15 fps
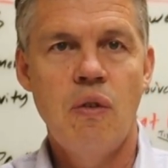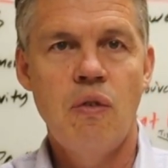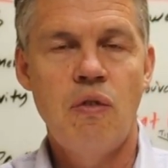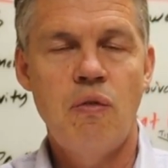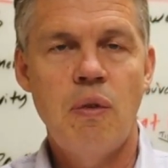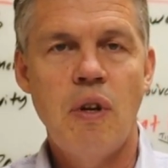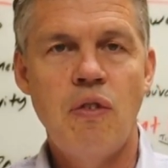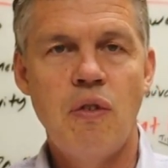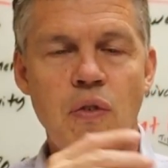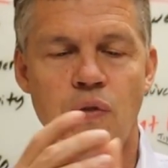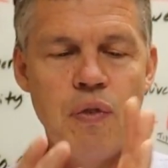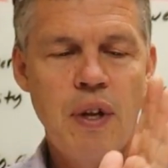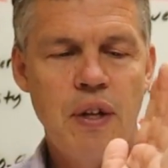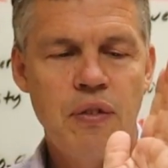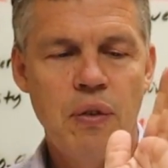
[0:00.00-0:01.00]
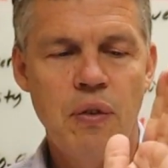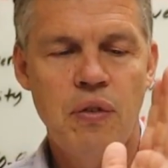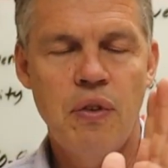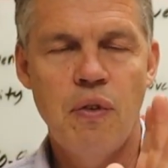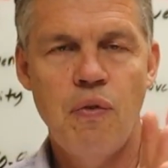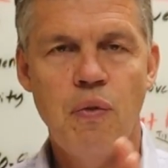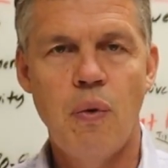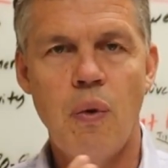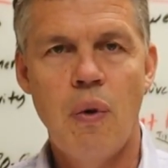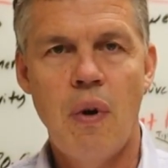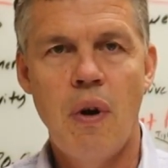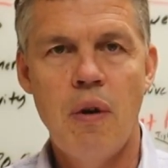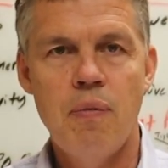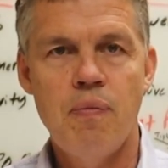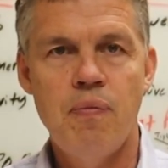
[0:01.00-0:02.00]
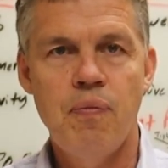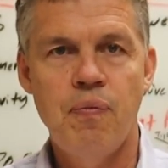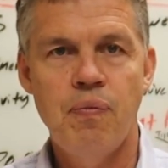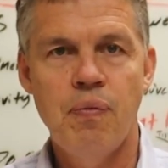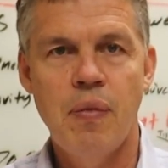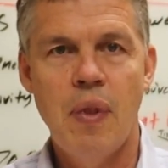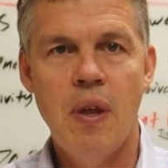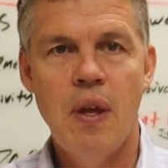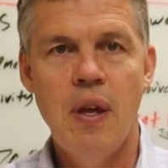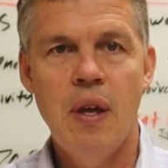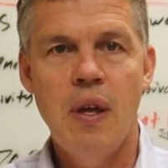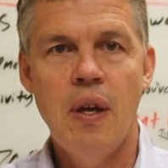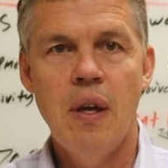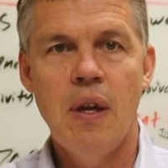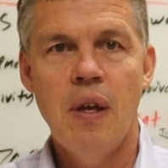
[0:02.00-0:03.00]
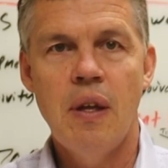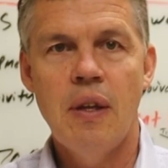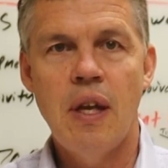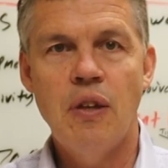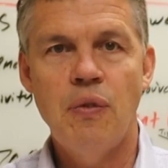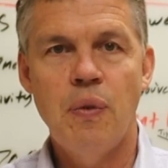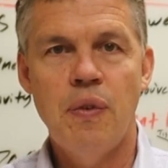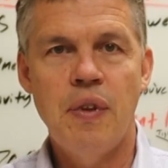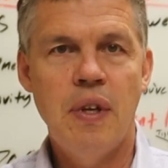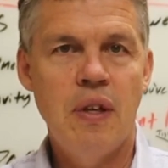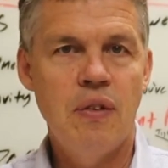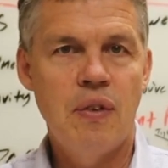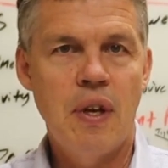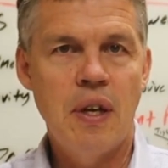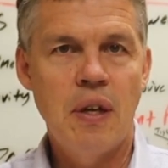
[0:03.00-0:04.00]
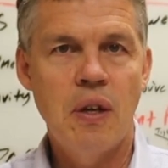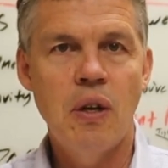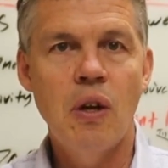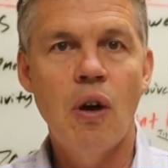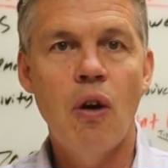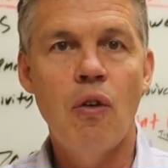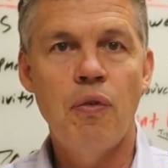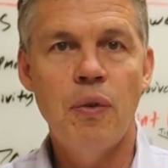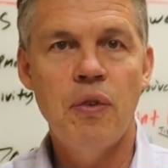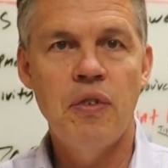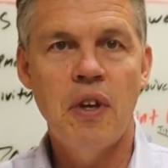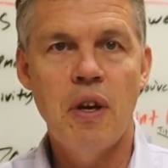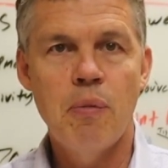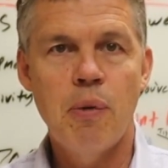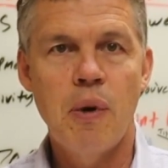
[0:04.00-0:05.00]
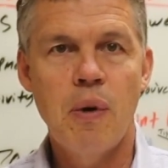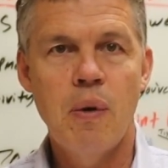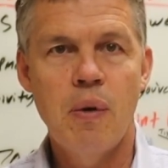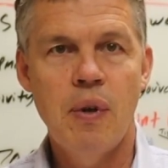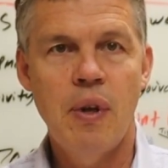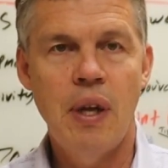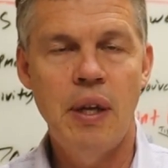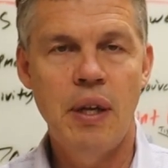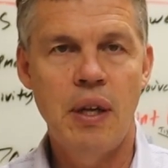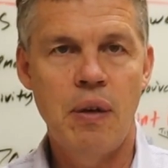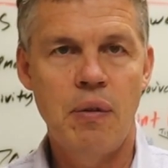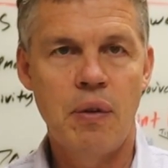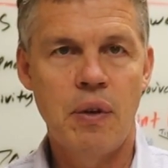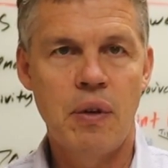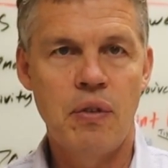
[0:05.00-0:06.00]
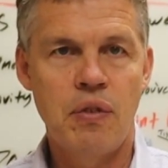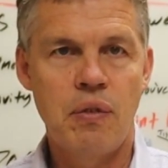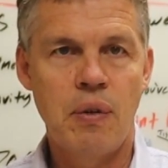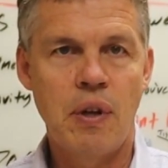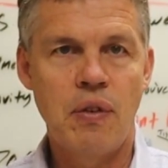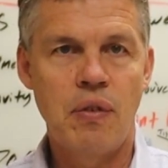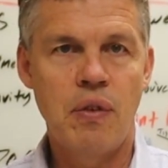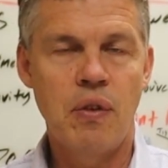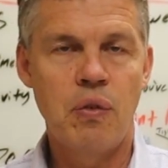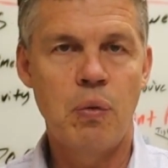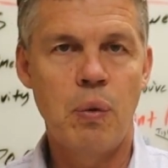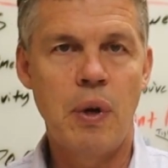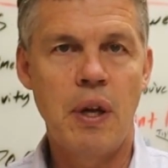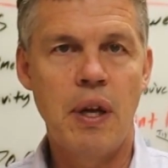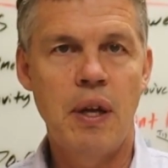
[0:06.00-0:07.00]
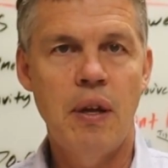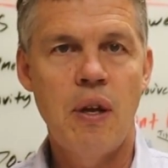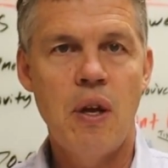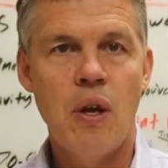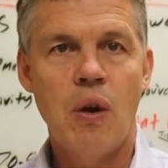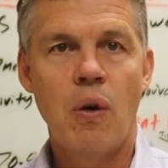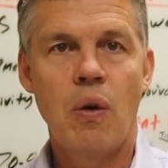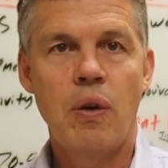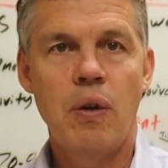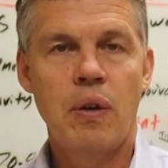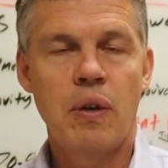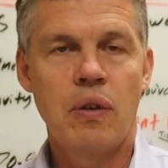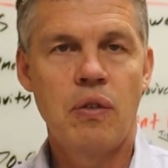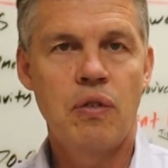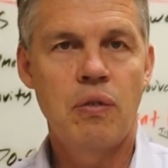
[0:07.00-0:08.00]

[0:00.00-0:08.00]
Stretch your flexors in the forearm. That's for things like golfer's elbow, and then you're going to stretch this way, or you can